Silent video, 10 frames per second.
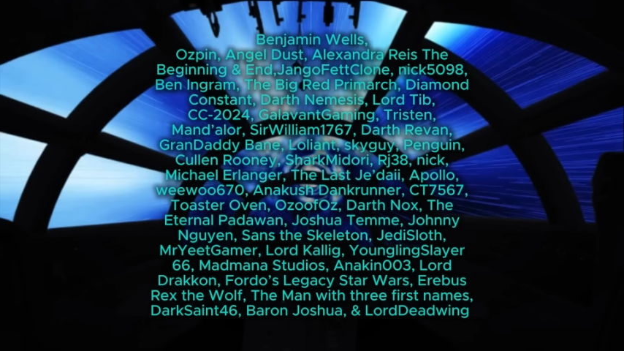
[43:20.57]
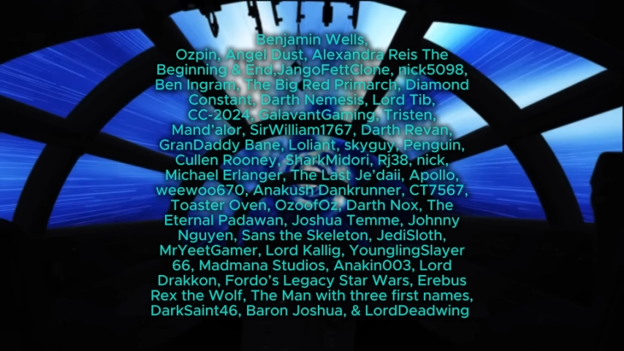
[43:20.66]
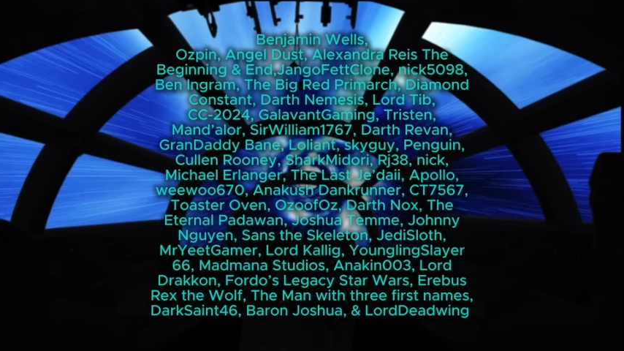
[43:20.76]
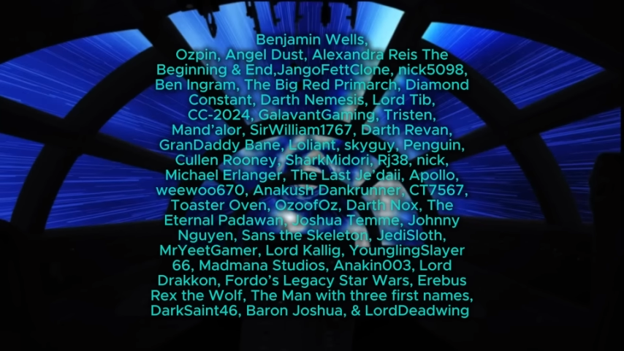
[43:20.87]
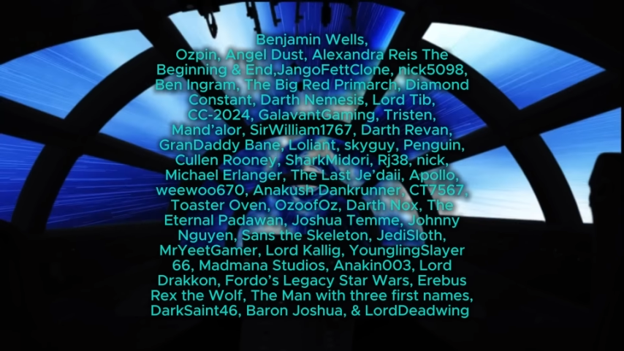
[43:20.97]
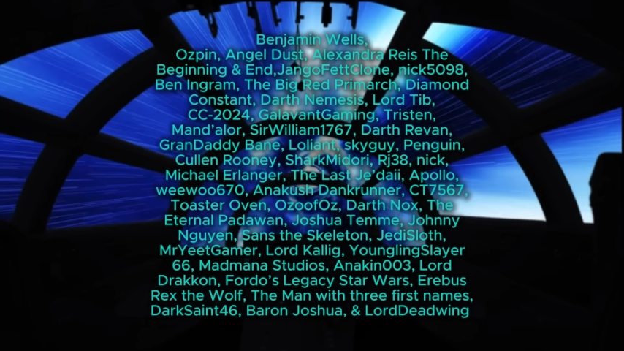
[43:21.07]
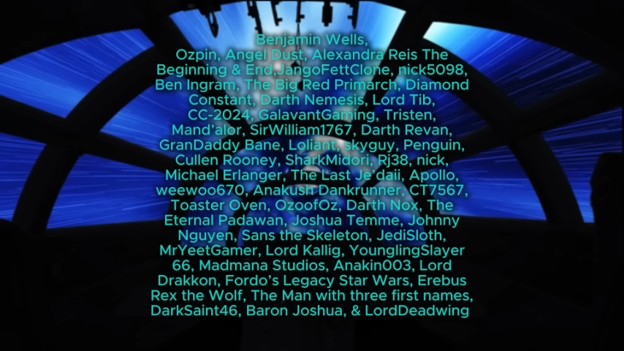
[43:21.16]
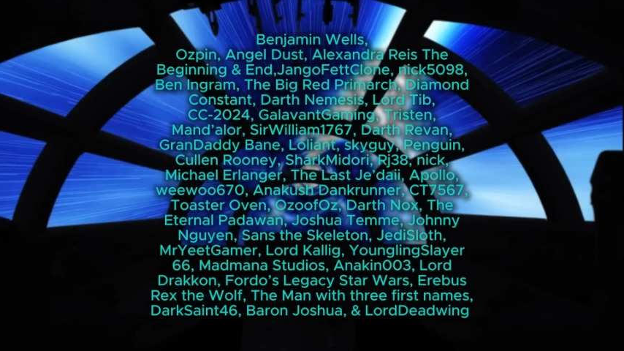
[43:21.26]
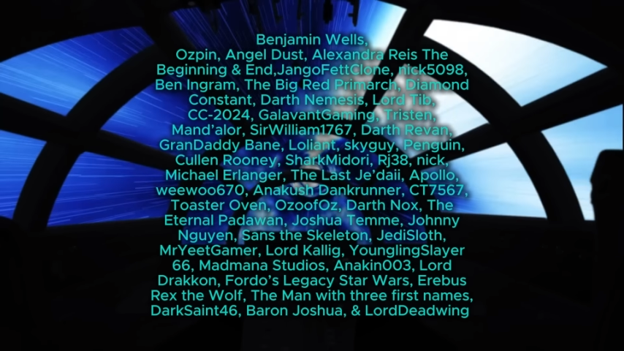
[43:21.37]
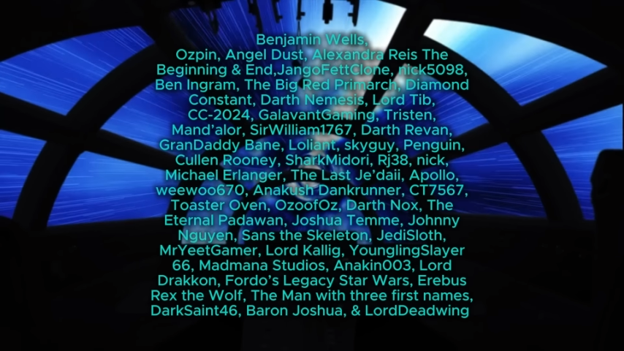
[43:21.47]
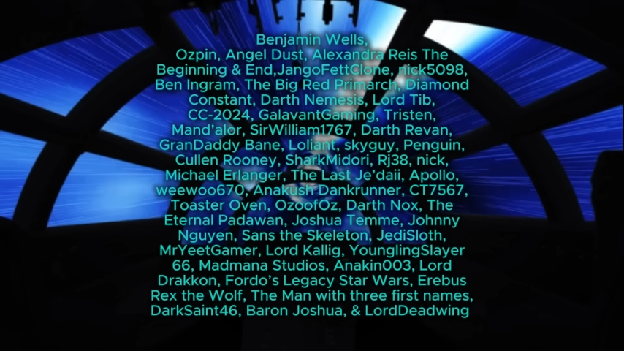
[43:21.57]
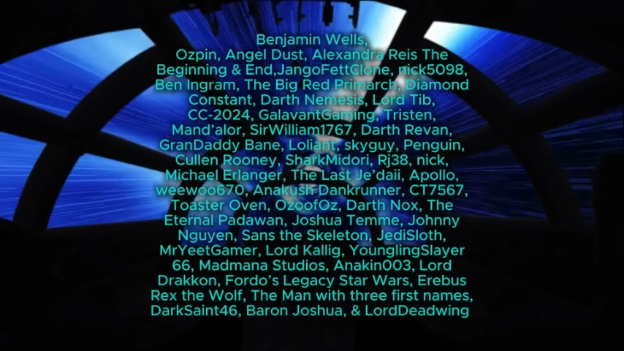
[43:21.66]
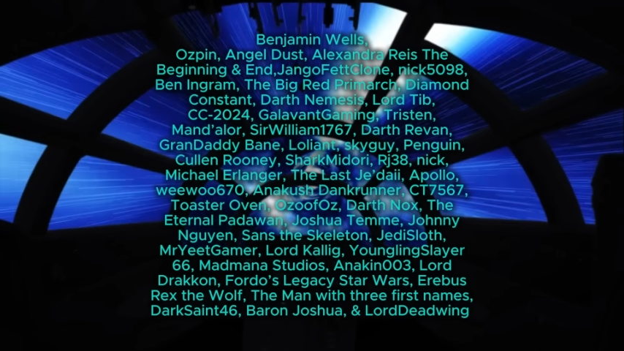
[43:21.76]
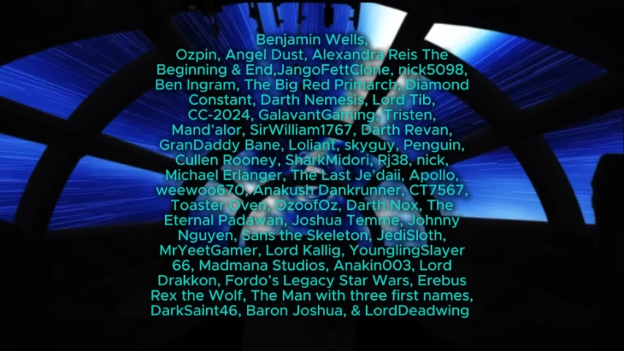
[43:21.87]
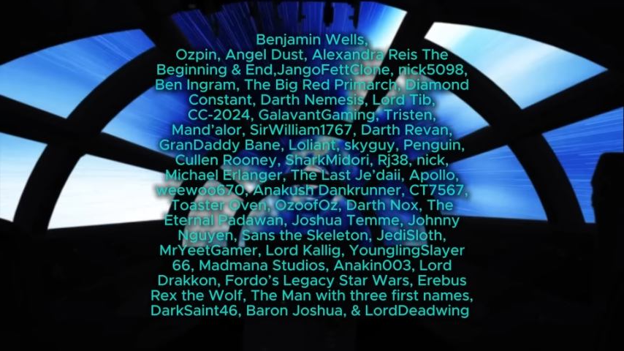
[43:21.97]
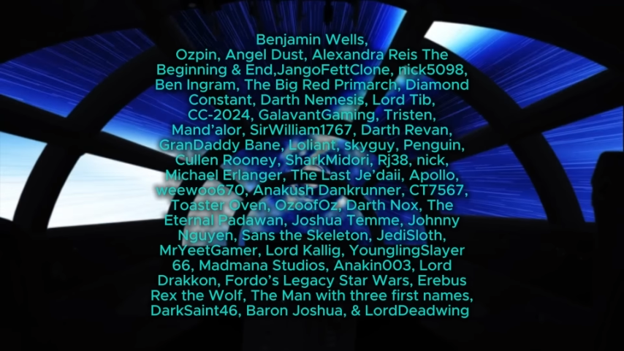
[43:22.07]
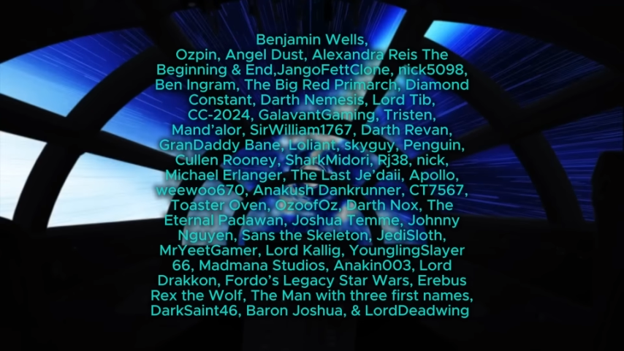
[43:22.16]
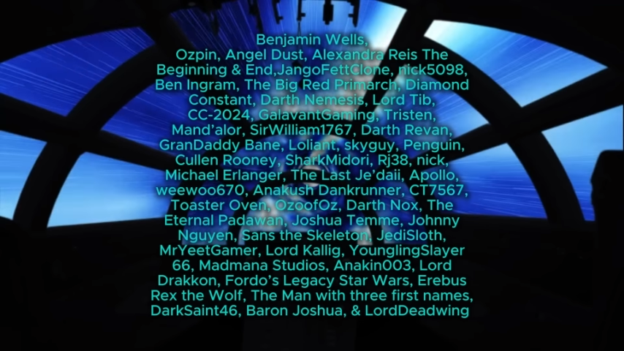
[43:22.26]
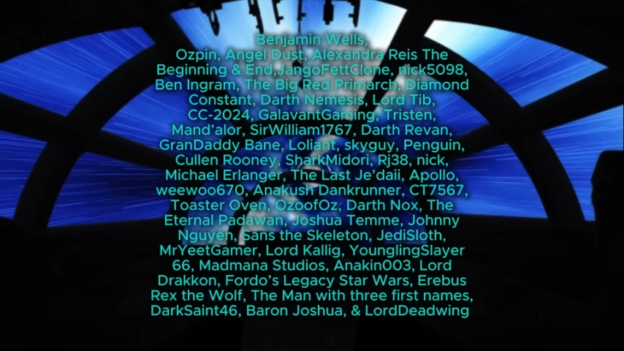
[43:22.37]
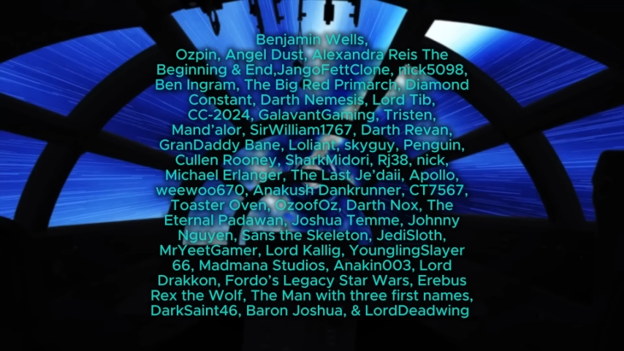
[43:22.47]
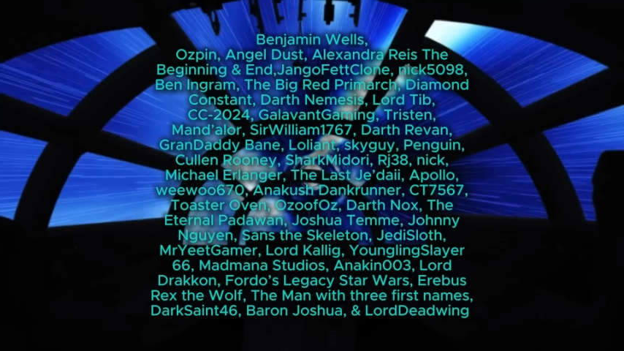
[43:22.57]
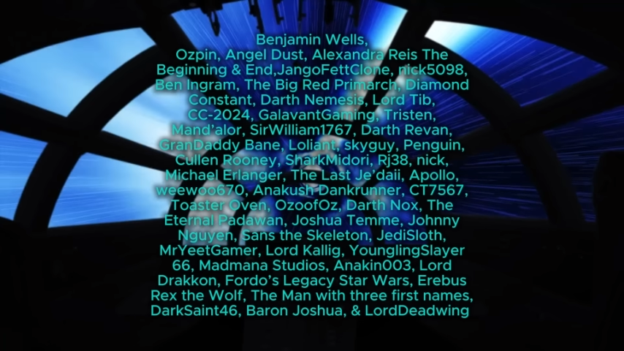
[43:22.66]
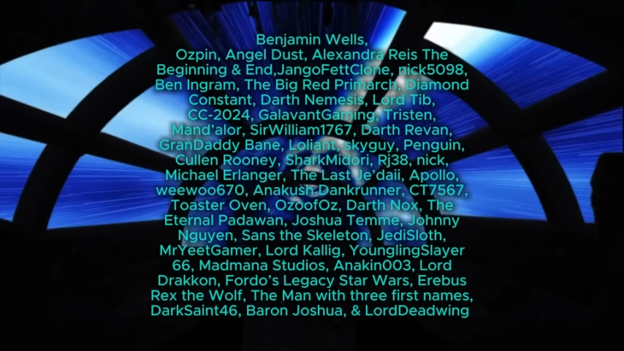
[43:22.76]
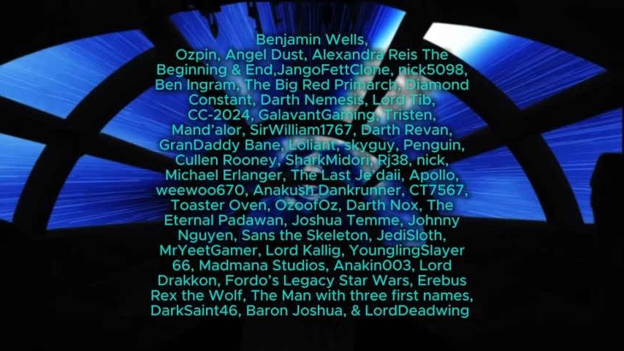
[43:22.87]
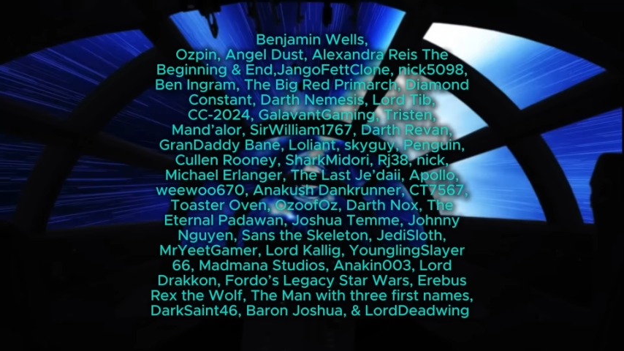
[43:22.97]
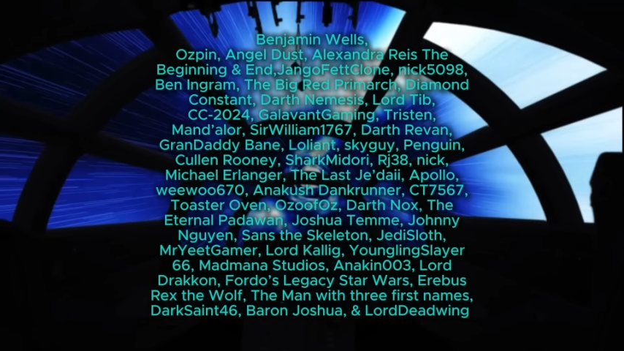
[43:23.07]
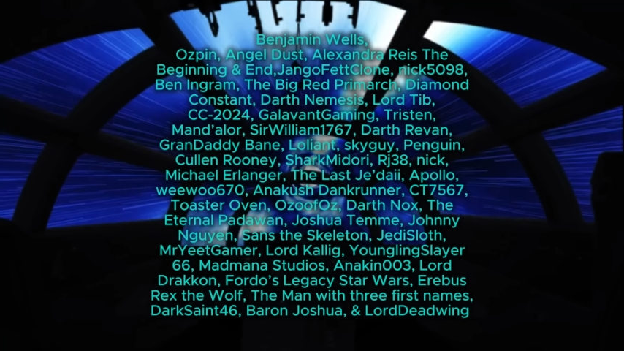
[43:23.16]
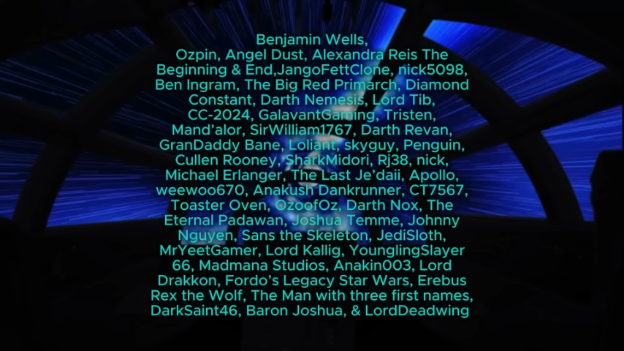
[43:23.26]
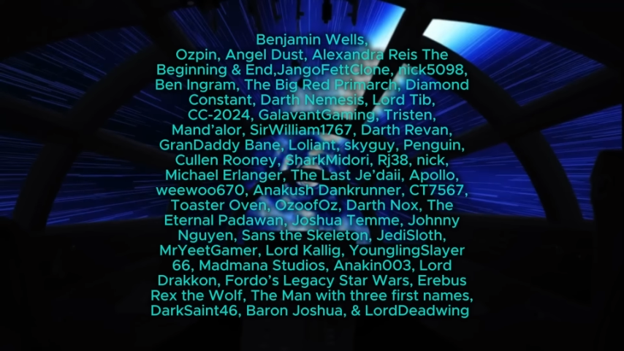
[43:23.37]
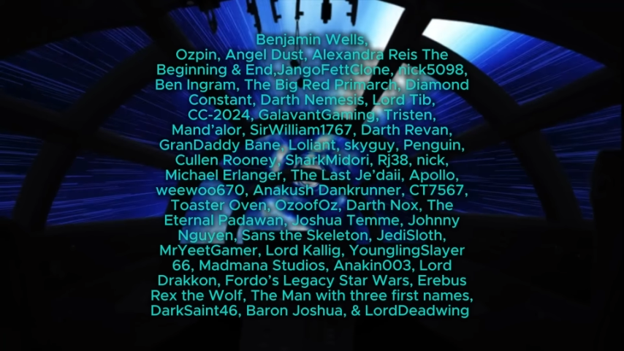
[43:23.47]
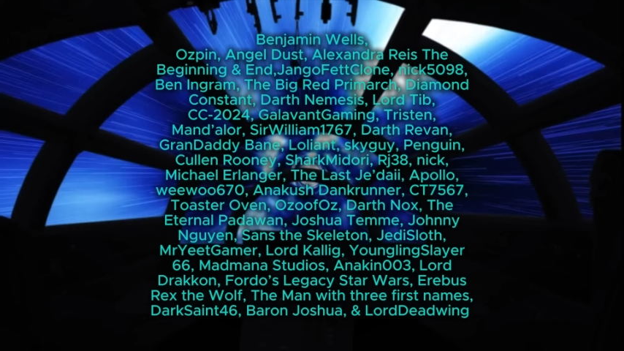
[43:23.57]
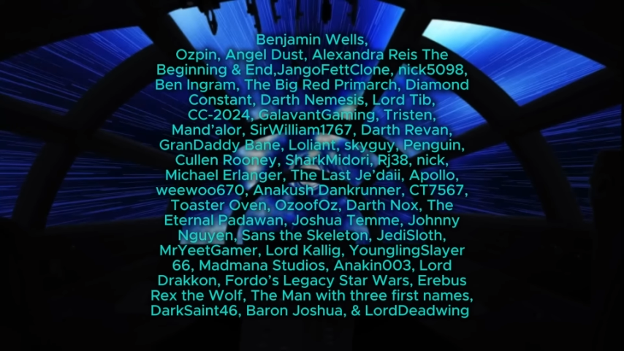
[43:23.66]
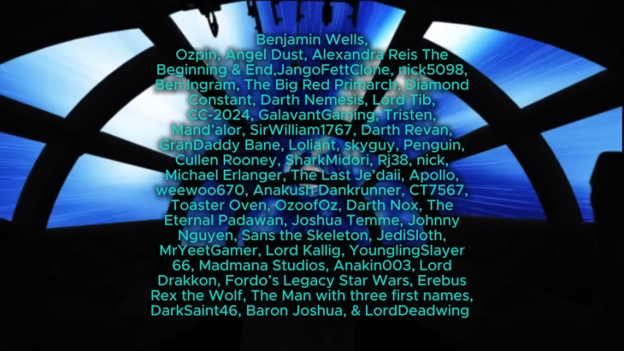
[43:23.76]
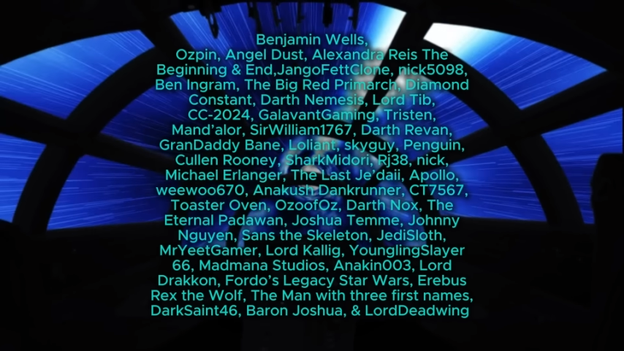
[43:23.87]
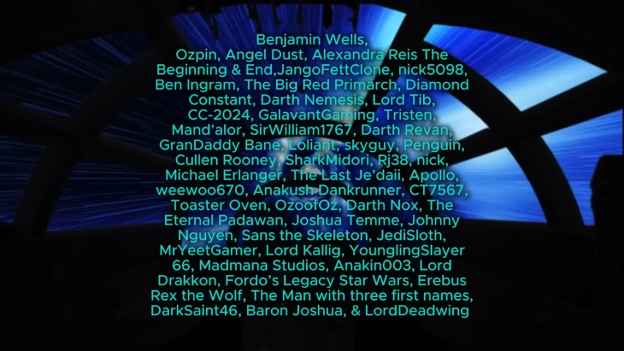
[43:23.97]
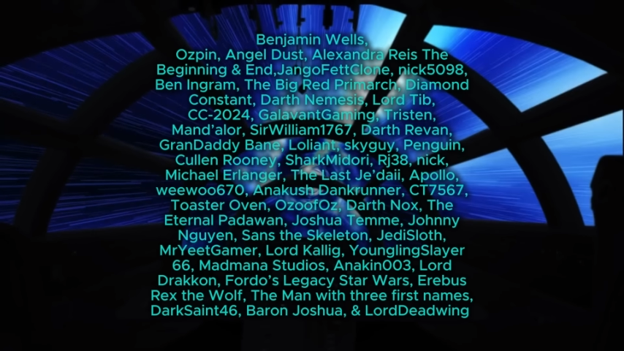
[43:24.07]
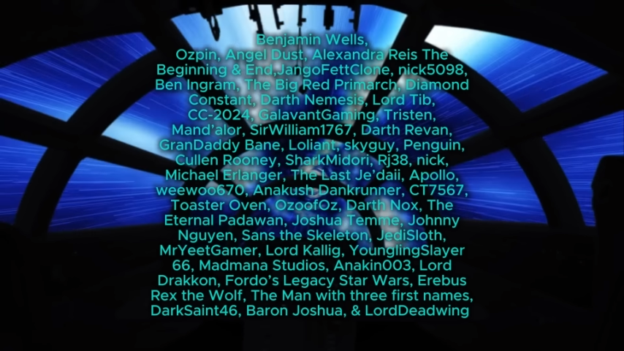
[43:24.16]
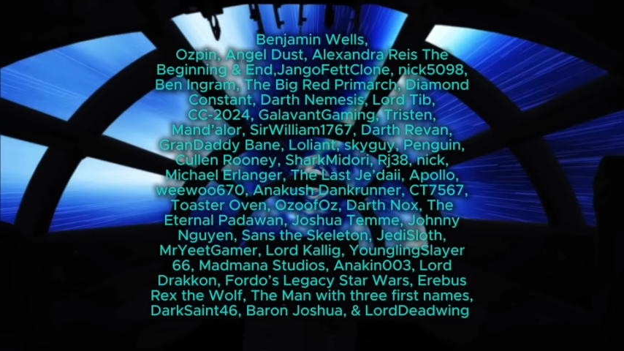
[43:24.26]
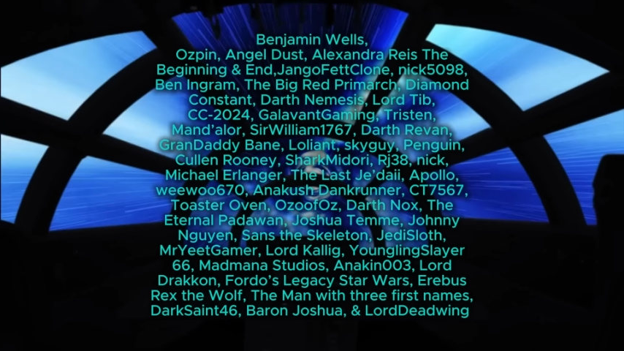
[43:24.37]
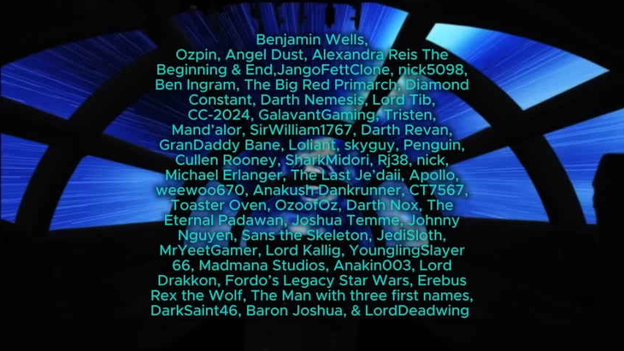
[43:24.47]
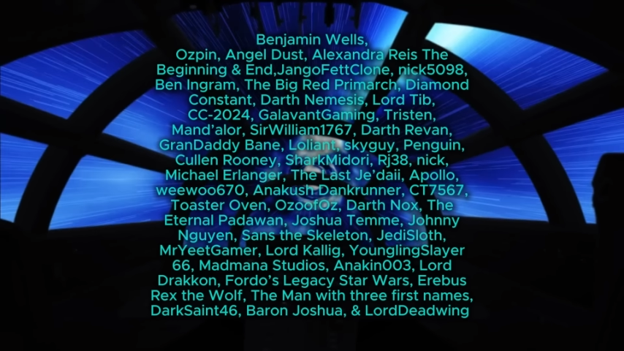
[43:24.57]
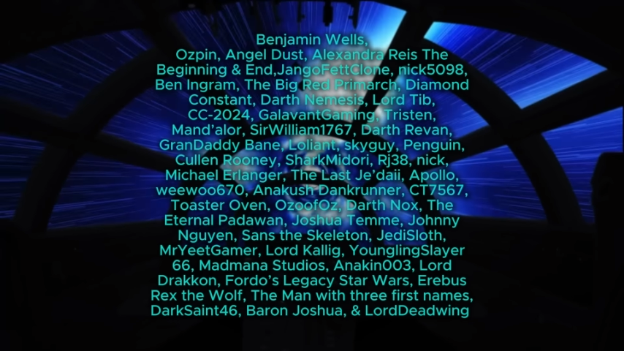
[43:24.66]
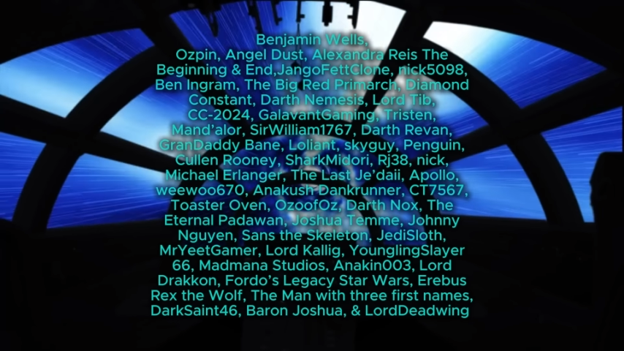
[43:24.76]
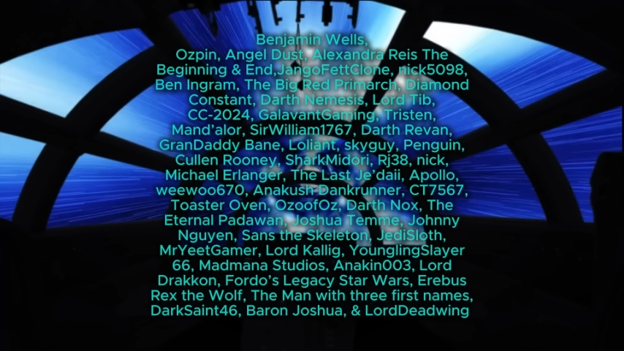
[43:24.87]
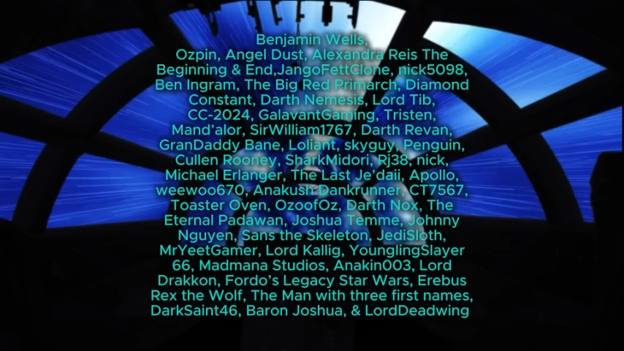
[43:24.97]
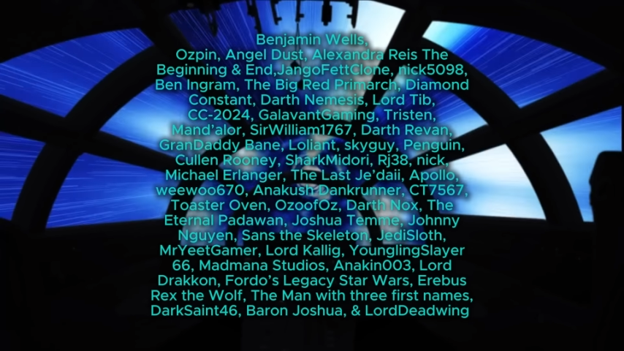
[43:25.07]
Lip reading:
Nobody's mouth can be seen.